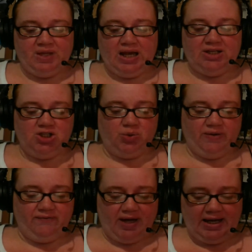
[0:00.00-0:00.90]
And so we
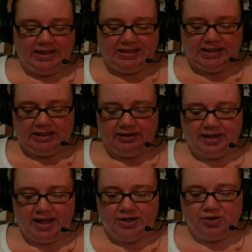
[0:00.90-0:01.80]
find in a
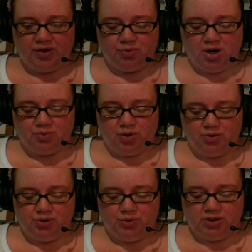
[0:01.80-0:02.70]
letter that Ron
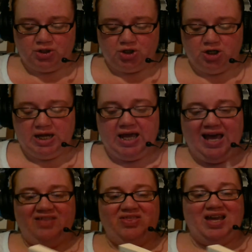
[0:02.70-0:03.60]
wrote to his attorney
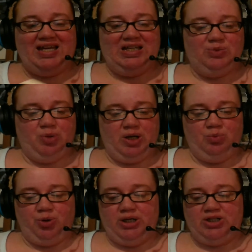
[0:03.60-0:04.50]
that he's been in
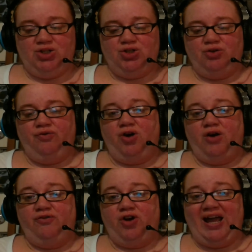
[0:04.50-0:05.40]
prison so far
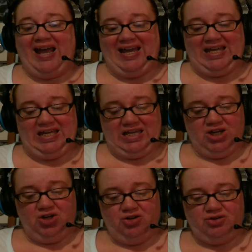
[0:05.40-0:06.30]
for 8
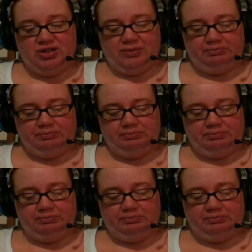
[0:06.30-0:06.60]
years.